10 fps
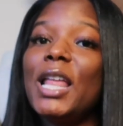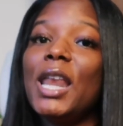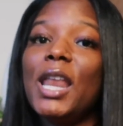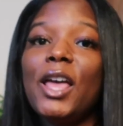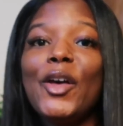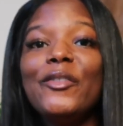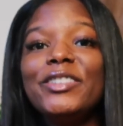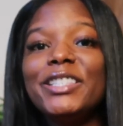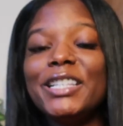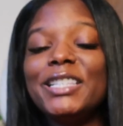love,
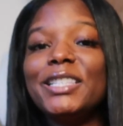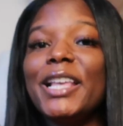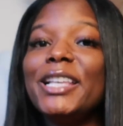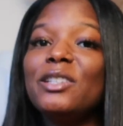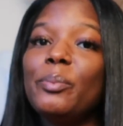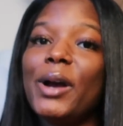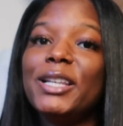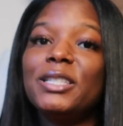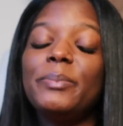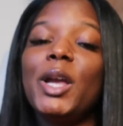success,
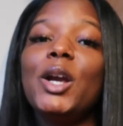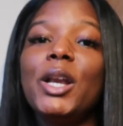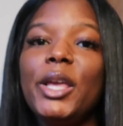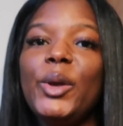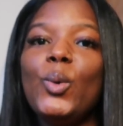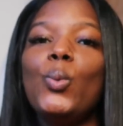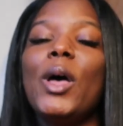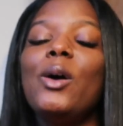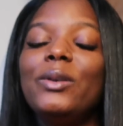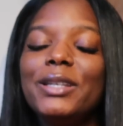prosperity,
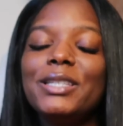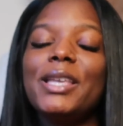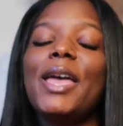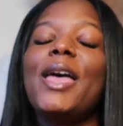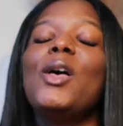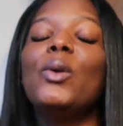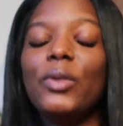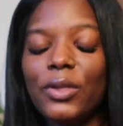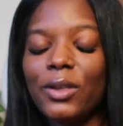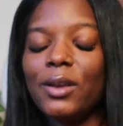wellness, health.